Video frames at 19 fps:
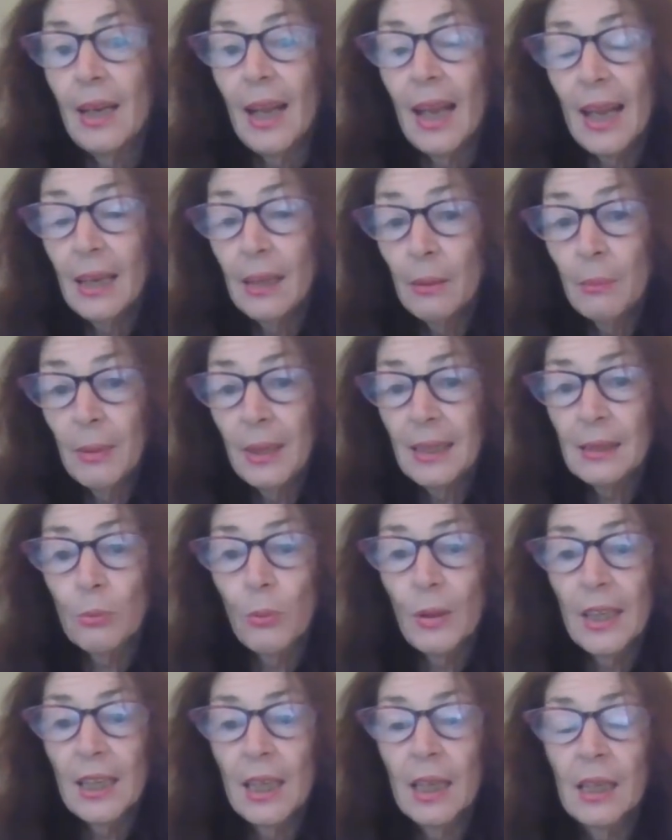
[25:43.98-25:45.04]
Enemies
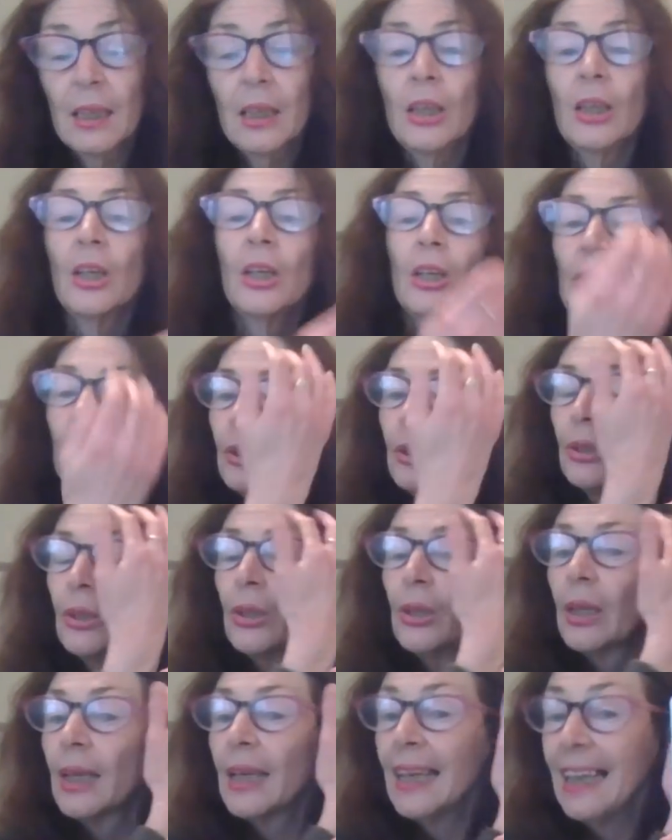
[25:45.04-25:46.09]
where
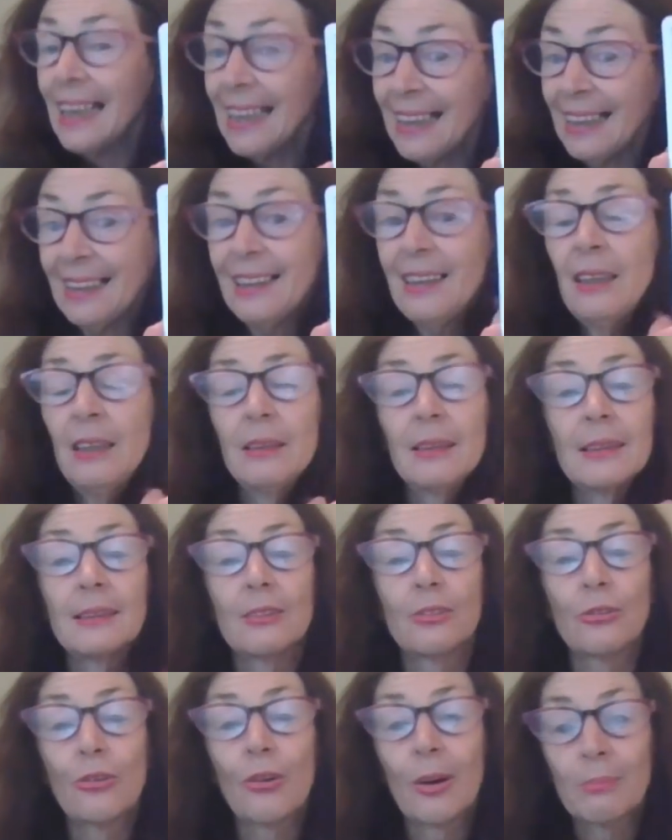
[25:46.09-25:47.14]
this
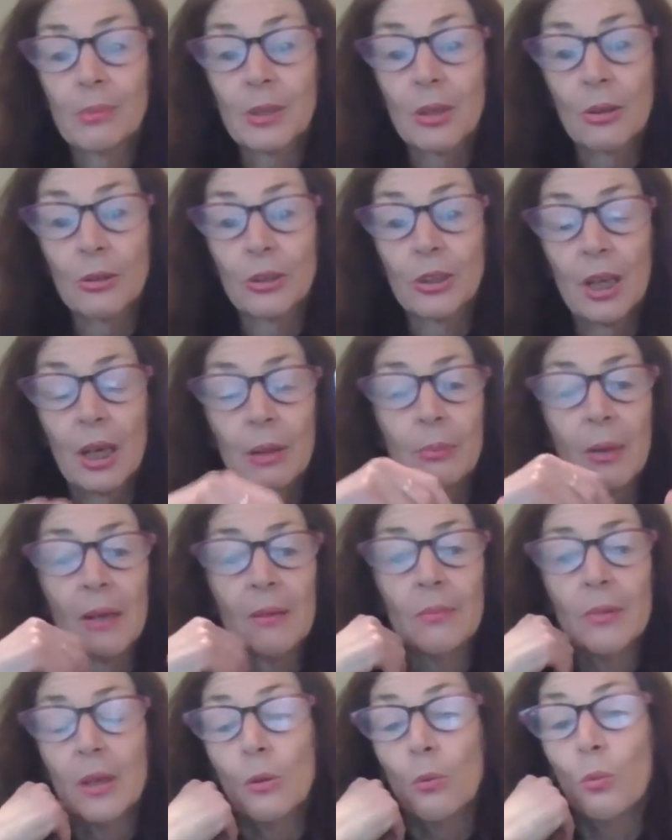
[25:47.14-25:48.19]
is Trump's October,
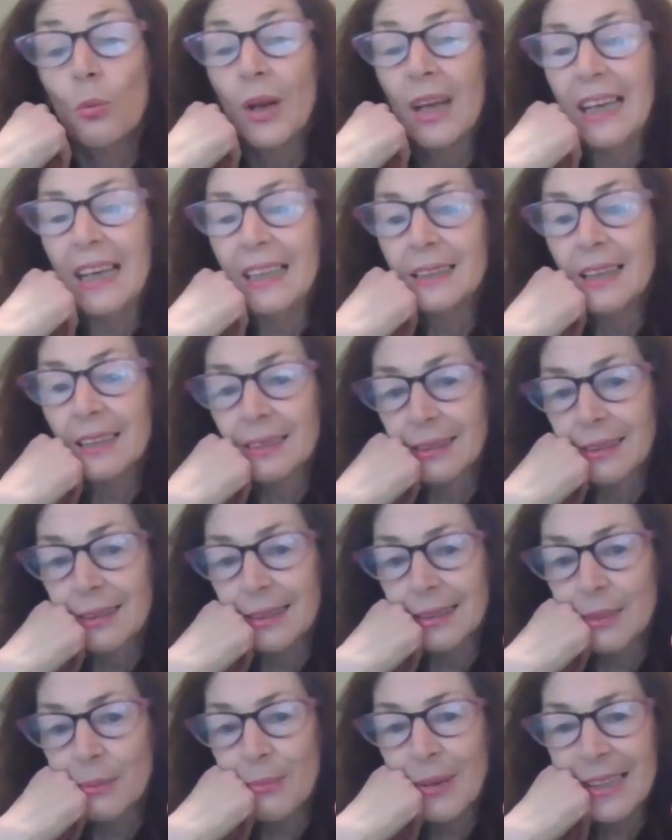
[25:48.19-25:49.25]
where he doesn't
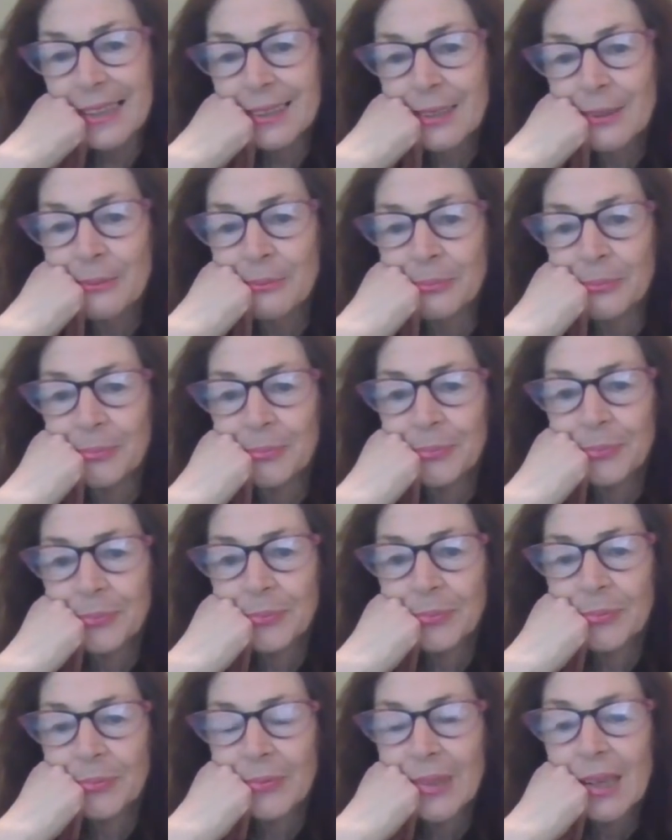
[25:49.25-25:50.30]
expect them.
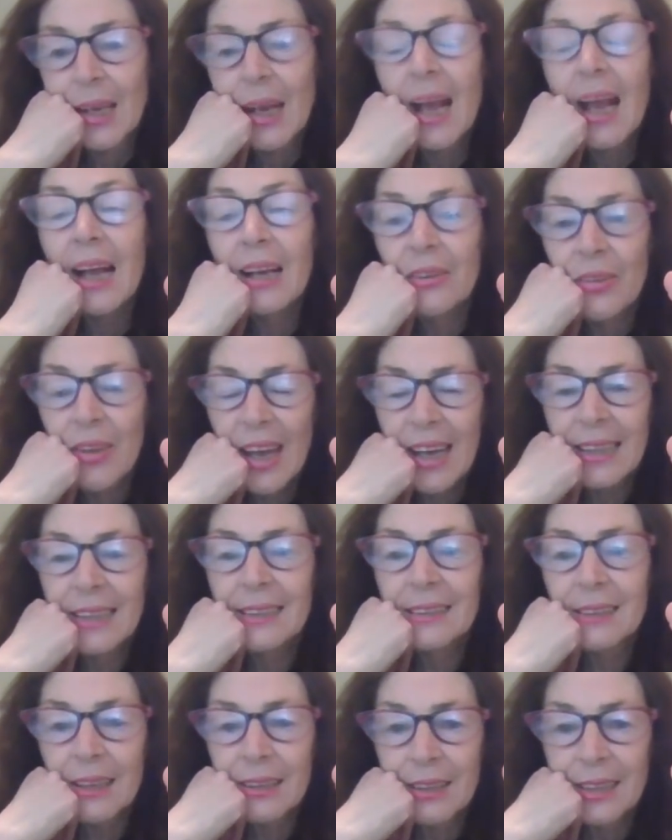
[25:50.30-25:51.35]
And that
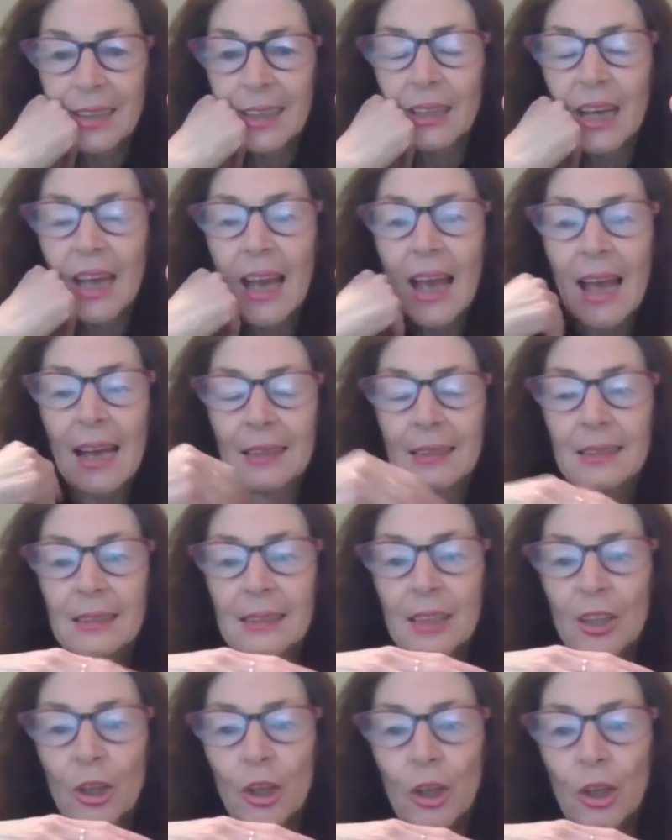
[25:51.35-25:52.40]
is, I think,
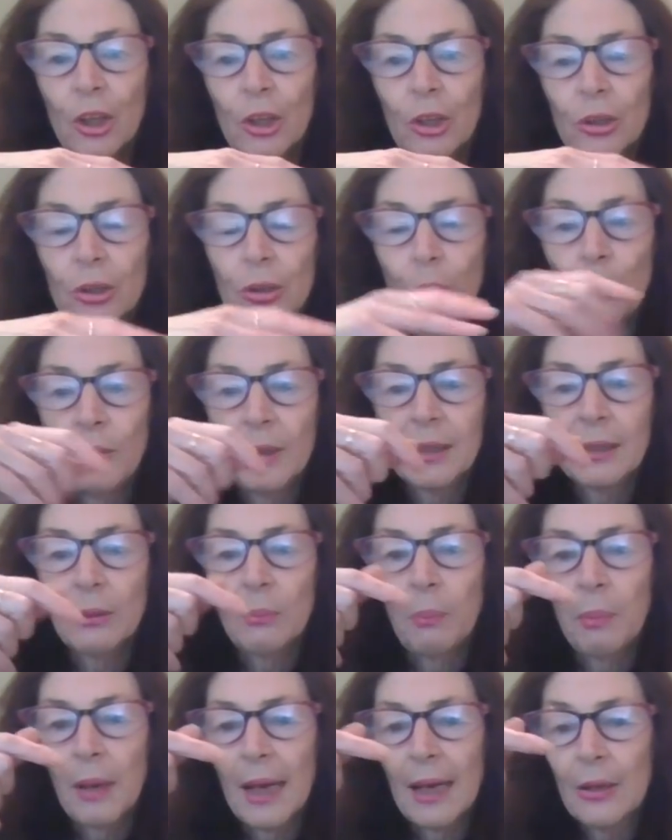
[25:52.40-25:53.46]
as the
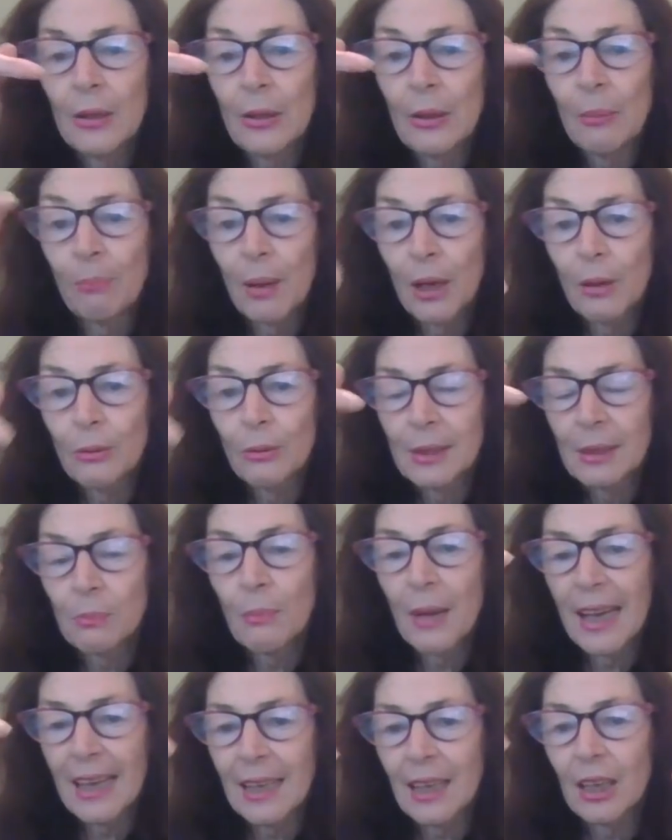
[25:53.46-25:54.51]
whistleblowers
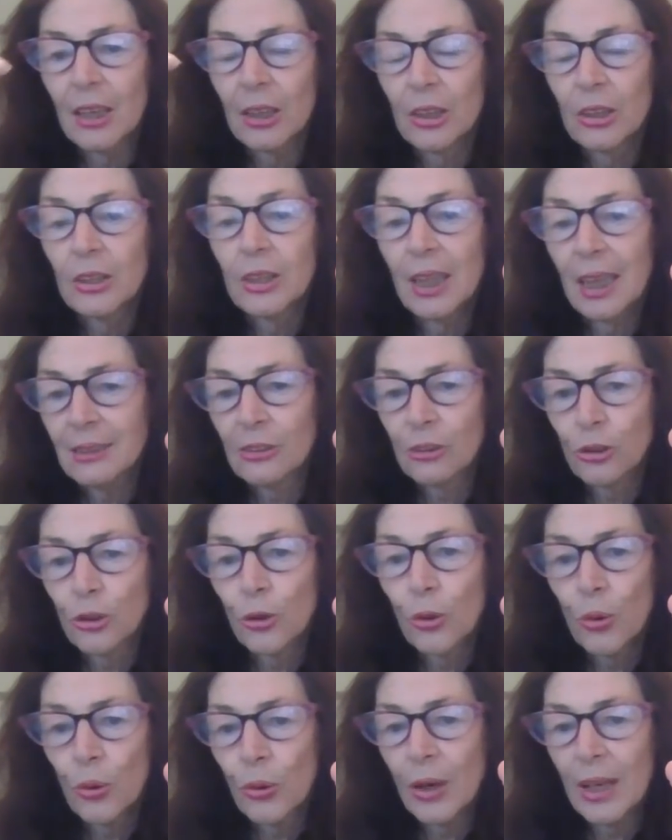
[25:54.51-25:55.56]
make their
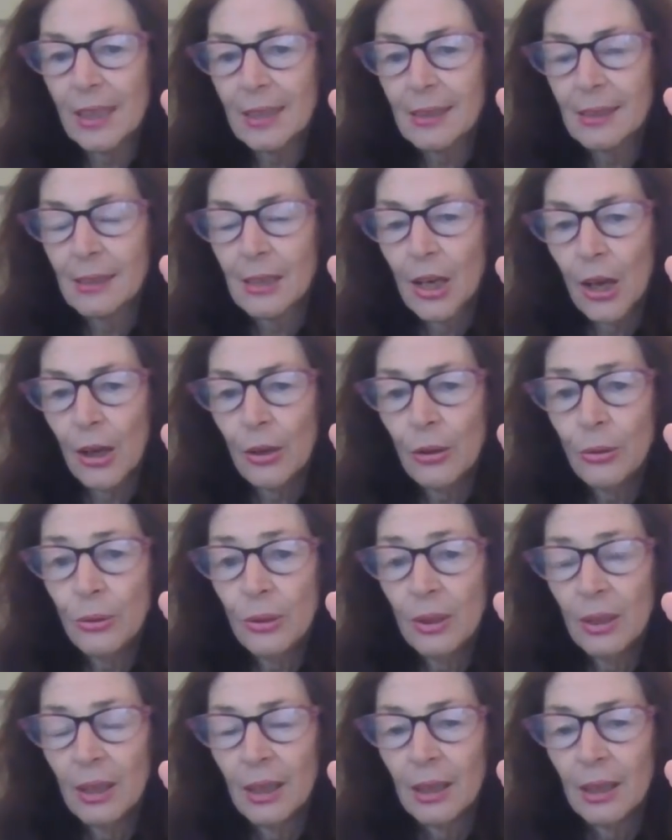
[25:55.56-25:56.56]
stories known,